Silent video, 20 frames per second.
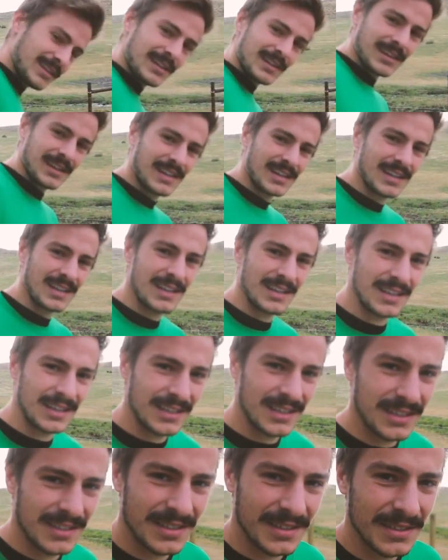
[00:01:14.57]
we're
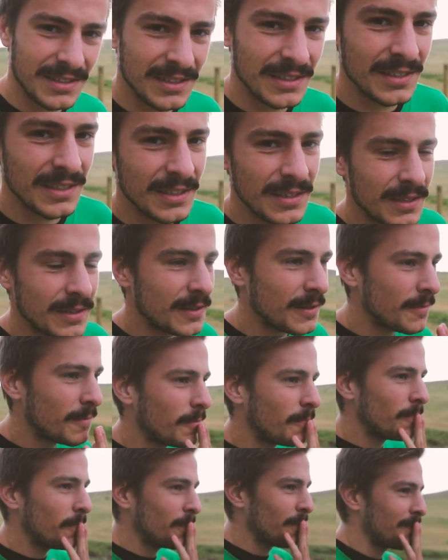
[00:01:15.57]
waxing all of Reed's
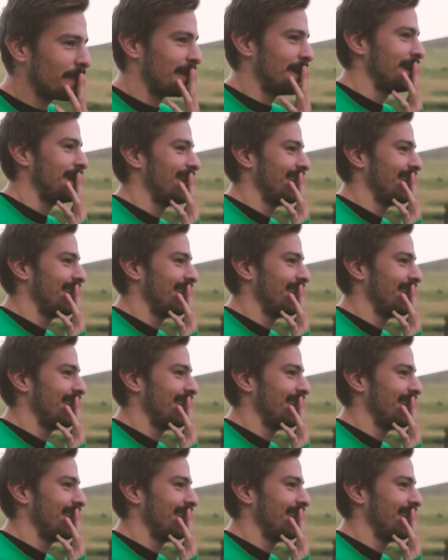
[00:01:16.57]
body hair off.